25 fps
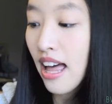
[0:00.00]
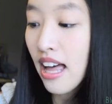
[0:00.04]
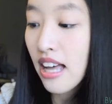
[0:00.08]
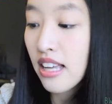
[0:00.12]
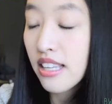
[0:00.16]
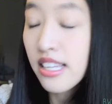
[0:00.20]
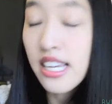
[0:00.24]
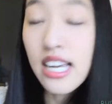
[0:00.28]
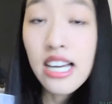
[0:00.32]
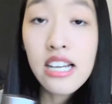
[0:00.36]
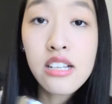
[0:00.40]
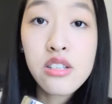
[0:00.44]

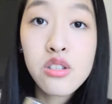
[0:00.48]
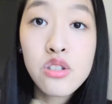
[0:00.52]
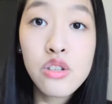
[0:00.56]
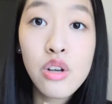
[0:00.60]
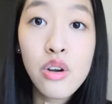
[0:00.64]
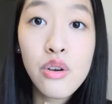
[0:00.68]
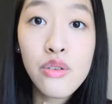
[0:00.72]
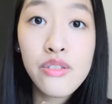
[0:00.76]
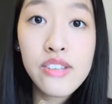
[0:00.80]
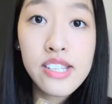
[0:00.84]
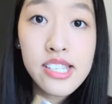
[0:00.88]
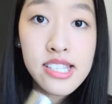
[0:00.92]
Yeah,
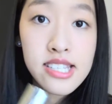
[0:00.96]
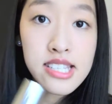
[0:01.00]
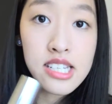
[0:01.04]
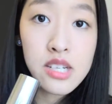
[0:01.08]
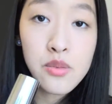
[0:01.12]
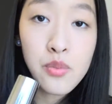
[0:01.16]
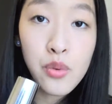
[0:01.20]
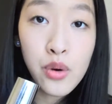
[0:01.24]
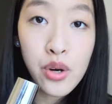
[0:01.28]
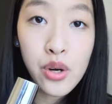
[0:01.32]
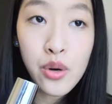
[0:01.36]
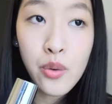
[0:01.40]
so this
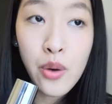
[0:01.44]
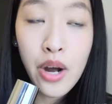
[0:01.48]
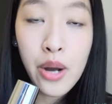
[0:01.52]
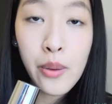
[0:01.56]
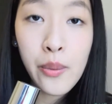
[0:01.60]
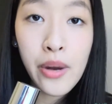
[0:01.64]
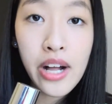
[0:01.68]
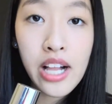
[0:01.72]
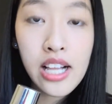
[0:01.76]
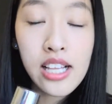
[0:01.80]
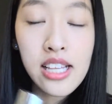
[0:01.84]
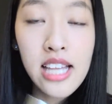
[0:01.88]
did work quite
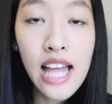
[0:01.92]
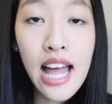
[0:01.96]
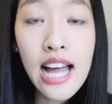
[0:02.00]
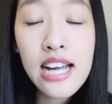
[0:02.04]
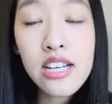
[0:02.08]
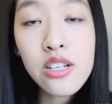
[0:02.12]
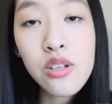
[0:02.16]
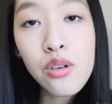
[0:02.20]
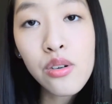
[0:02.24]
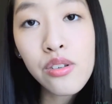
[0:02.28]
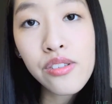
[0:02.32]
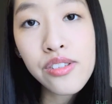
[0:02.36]
well,
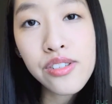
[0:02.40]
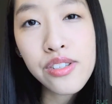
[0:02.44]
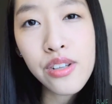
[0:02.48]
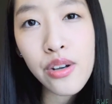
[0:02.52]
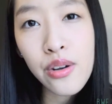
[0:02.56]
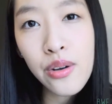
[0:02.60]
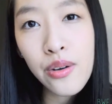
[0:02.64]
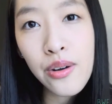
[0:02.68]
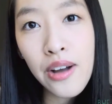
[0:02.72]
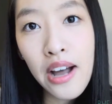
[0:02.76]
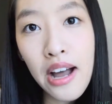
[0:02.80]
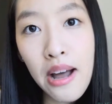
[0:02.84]
and
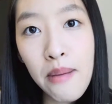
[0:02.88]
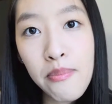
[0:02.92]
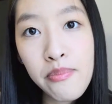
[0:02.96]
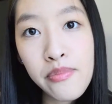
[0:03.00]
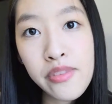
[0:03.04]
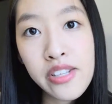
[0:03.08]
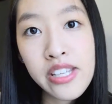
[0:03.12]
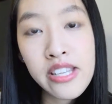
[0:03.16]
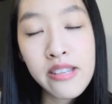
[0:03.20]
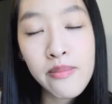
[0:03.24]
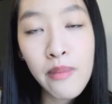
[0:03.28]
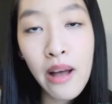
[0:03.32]
also the
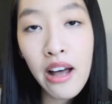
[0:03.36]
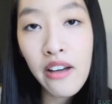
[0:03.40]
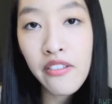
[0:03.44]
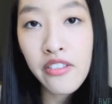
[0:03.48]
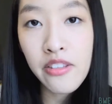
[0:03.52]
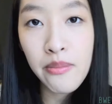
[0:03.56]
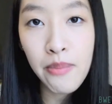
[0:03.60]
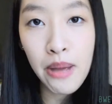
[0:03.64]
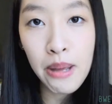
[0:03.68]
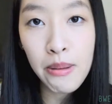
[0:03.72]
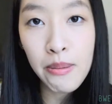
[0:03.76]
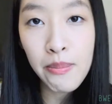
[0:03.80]
smell of the
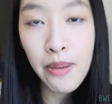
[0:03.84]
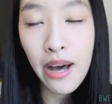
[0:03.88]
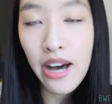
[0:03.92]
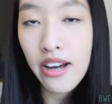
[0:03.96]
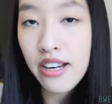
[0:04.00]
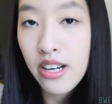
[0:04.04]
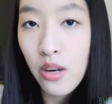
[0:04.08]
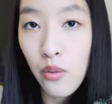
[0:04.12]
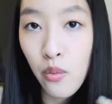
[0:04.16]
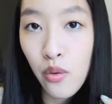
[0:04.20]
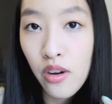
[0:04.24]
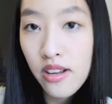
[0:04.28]
baby
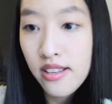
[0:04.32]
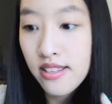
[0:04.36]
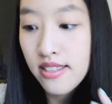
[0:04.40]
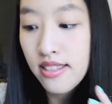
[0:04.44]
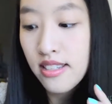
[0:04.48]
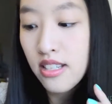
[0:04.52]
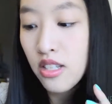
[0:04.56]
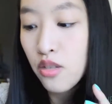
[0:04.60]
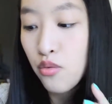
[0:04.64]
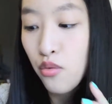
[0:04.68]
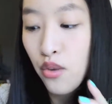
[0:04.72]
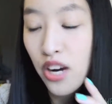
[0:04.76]
powder
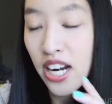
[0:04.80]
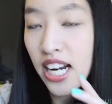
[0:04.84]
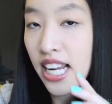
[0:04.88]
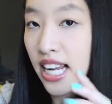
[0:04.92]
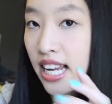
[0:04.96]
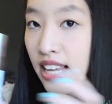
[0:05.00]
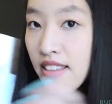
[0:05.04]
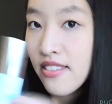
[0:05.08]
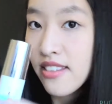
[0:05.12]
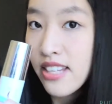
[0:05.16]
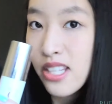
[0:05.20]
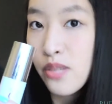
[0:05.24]
wasn't really
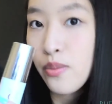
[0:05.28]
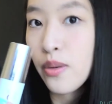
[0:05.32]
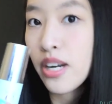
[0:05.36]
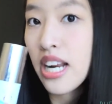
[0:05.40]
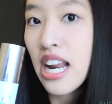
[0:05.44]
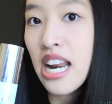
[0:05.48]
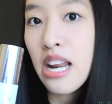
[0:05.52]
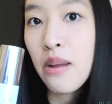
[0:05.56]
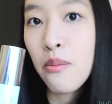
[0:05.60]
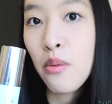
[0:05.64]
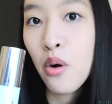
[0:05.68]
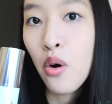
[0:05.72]
in this one
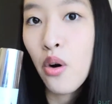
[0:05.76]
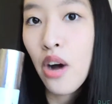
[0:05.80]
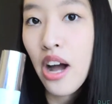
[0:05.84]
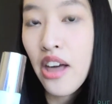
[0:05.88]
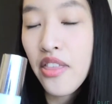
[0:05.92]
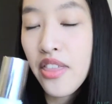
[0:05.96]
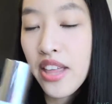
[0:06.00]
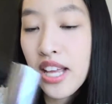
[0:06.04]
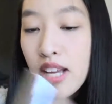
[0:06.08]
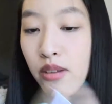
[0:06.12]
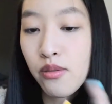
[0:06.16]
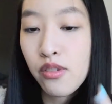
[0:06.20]
anymore. I
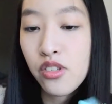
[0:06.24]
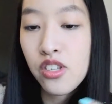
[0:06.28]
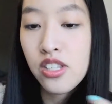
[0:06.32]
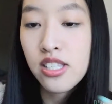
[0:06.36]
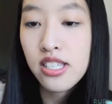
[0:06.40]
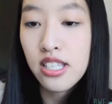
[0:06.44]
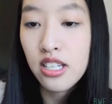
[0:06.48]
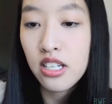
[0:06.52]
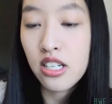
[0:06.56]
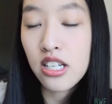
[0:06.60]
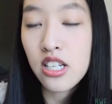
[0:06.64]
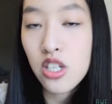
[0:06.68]
think it was just
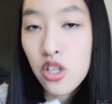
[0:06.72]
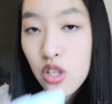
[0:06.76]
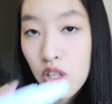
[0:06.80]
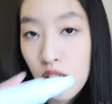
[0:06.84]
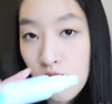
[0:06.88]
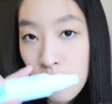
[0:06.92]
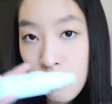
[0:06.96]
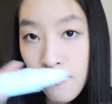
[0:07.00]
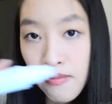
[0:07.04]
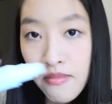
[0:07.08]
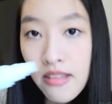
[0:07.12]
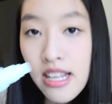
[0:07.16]
the
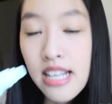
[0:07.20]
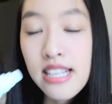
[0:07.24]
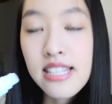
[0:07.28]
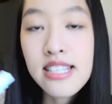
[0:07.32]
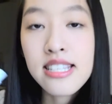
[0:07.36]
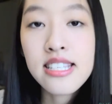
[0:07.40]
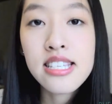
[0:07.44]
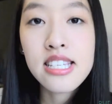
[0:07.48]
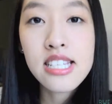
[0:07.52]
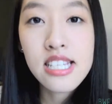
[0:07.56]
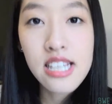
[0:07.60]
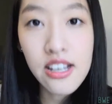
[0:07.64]
initial
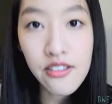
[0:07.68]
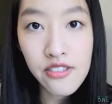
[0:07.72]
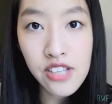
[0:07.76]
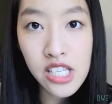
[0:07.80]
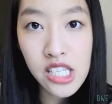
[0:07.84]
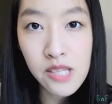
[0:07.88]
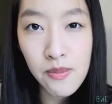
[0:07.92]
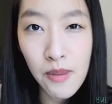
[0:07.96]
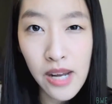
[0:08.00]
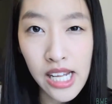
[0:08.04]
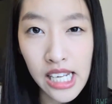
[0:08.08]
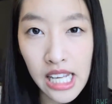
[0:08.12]
sniff
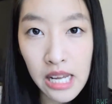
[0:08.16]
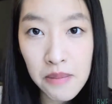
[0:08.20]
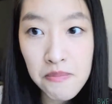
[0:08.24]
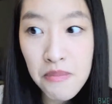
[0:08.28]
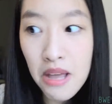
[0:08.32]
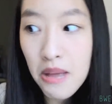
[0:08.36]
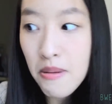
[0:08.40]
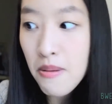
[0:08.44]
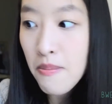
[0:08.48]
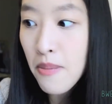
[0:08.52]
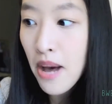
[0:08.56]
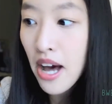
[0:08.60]
smell like
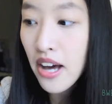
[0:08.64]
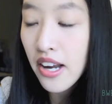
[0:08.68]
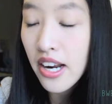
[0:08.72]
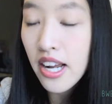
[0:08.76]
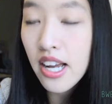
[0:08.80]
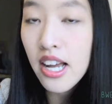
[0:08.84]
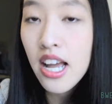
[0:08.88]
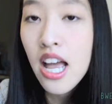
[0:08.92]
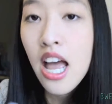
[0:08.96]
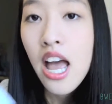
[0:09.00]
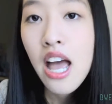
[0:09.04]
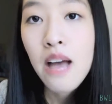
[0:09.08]
baby powder,
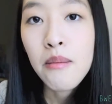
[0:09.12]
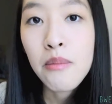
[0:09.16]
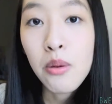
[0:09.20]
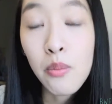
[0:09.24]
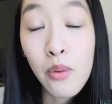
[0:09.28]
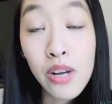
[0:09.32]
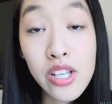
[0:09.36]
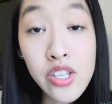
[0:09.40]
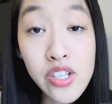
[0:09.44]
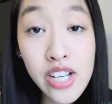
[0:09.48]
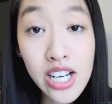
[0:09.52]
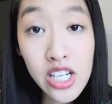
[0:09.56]
but
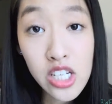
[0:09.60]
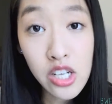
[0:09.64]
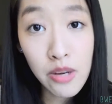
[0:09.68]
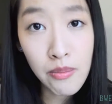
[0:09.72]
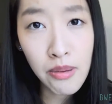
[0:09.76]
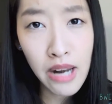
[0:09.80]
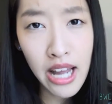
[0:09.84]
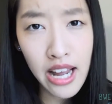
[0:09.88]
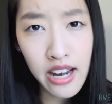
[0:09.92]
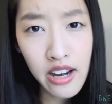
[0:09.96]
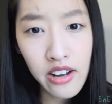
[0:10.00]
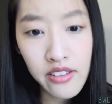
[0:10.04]
once you actually
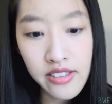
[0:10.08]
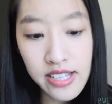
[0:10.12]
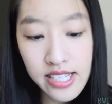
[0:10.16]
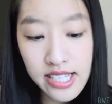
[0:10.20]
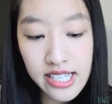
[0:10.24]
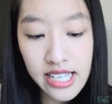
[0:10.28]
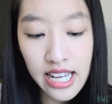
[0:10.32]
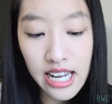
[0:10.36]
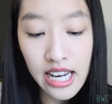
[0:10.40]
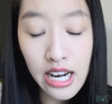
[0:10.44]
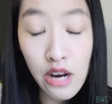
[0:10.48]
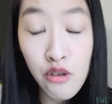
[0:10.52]
apply it on the
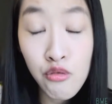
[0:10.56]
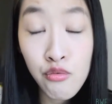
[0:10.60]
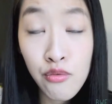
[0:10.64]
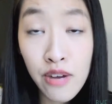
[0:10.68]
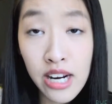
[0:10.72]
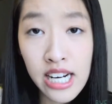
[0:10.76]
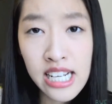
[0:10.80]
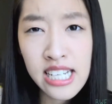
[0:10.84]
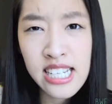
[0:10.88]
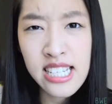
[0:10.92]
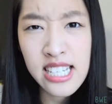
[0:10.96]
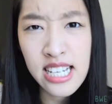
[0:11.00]
skin, it
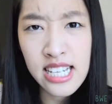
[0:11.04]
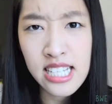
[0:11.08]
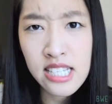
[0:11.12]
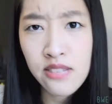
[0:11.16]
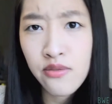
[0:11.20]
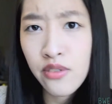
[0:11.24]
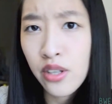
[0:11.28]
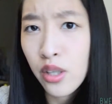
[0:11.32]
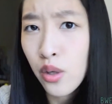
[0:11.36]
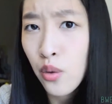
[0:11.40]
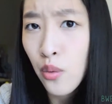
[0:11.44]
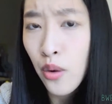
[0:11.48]
really does
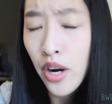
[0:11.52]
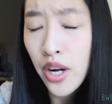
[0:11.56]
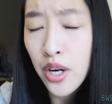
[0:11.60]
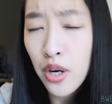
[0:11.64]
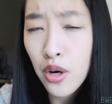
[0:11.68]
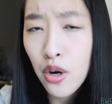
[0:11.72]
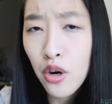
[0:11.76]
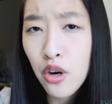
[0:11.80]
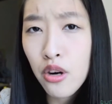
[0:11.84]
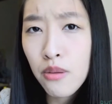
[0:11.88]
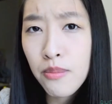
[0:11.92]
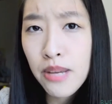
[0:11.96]
feel quite
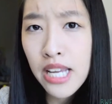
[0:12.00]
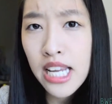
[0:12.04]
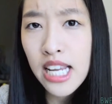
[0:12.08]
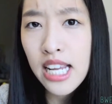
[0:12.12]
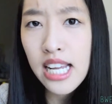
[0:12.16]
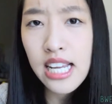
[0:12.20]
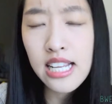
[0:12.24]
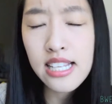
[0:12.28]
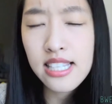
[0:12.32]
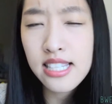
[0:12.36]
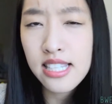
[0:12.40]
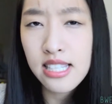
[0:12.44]
herby.
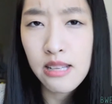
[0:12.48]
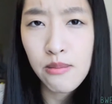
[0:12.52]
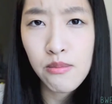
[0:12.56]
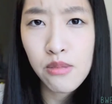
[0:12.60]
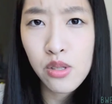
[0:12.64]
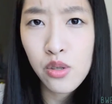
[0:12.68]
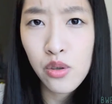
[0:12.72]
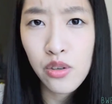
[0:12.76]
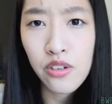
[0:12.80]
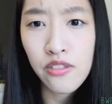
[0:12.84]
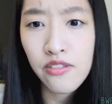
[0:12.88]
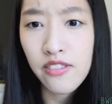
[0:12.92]
It's some
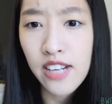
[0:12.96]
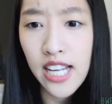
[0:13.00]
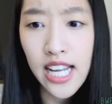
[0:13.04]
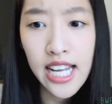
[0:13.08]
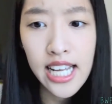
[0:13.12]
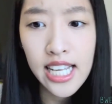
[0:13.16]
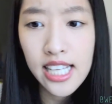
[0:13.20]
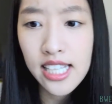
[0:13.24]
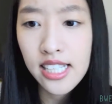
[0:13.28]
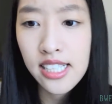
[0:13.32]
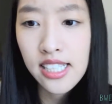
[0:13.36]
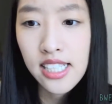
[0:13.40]
sort of
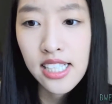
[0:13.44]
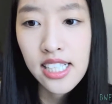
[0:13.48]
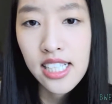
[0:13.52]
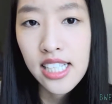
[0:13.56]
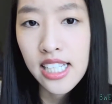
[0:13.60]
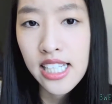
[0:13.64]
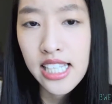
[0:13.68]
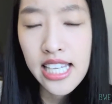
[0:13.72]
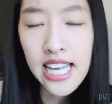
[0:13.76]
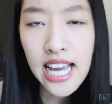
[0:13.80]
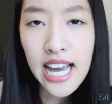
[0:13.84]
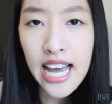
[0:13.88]

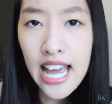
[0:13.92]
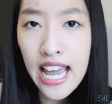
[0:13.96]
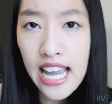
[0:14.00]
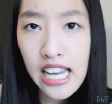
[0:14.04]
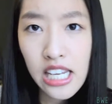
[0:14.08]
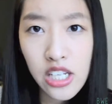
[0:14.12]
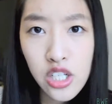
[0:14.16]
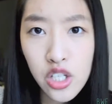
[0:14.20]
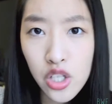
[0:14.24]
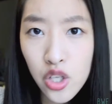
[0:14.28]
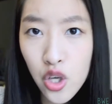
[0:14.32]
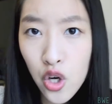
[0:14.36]

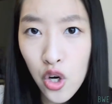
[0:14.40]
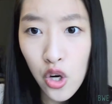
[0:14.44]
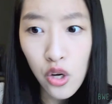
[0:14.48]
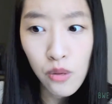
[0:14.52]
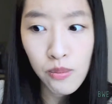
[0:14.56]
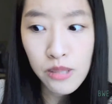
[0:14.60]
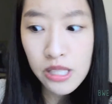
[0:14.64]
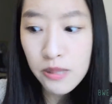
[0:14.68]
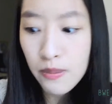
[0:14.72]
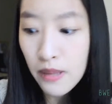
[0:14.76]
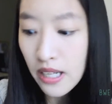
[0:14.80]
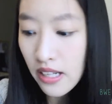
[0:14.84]
Asian herb
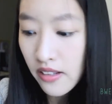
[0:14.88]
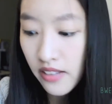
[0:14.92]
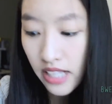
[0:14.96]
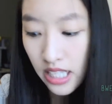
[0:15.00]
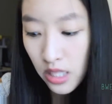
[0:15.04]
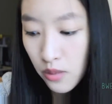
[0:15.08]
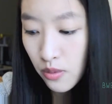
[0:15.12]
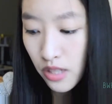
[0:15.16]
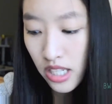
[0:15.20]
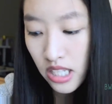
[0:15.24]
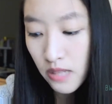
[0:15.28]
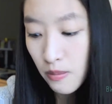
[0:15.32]
smell.
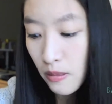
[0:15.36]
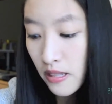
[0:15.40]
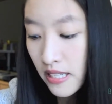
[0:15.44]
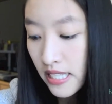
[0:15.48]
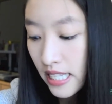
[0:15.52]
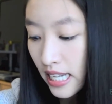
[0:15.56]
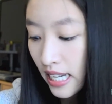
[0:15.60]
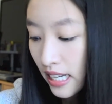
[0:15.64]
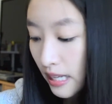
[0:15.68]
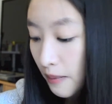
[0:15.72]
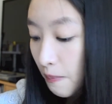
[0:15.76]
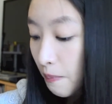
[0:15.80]
That's what it smells
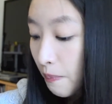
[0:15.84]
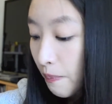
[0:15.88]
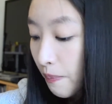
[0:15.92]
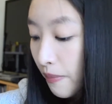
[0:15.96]
like.